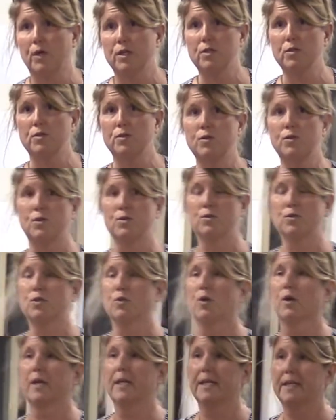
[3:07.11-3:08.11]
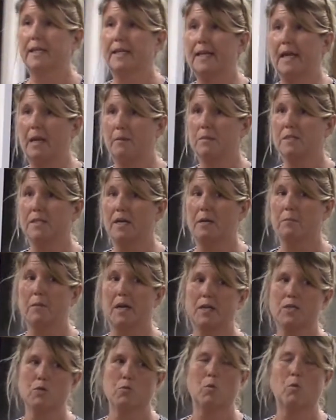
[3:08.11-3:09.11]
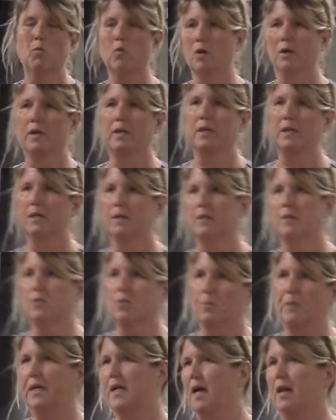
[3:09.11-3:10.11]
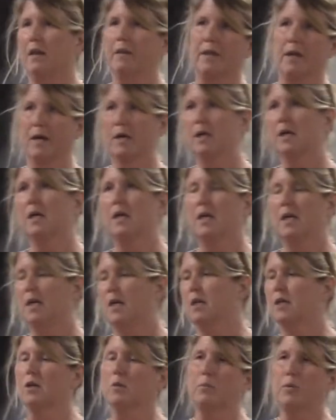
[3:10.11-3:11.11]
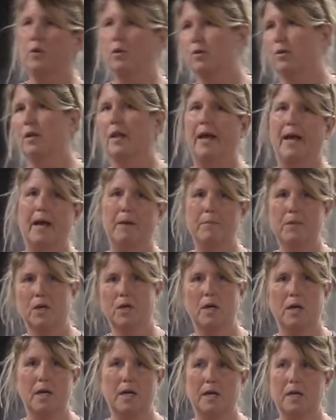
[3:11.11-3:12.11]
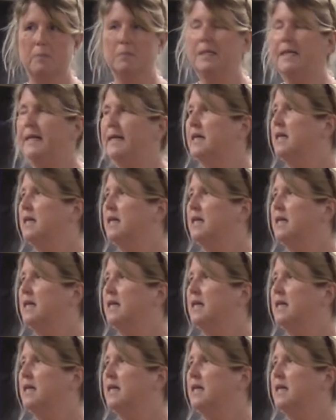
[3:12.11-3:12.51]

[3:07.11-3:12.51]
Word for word: So students who are in the game design major will work in here. This will be kind of their computer lab, their hub.